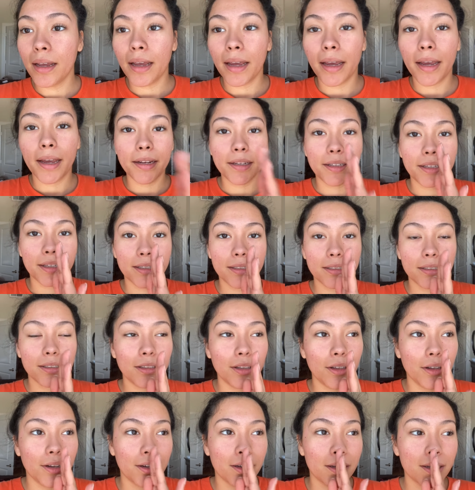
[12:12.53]
It does
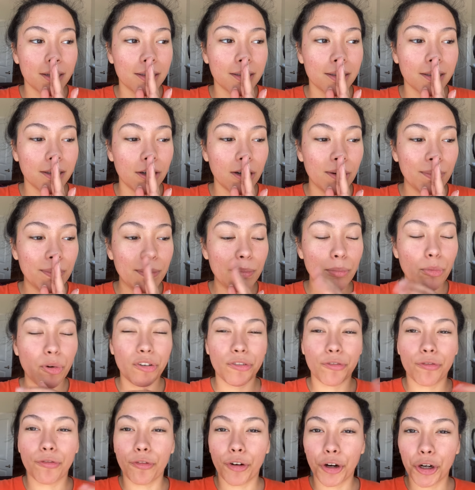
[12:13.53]
look a little bit more
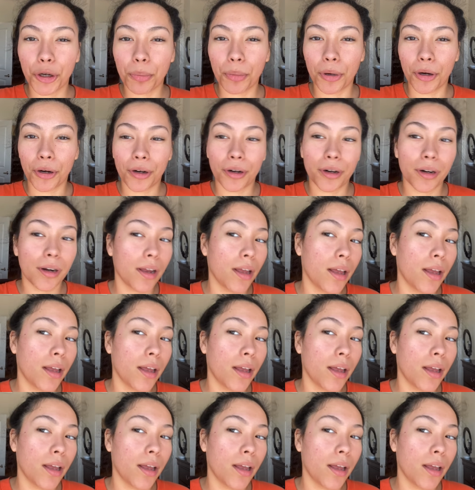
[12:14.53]
firmer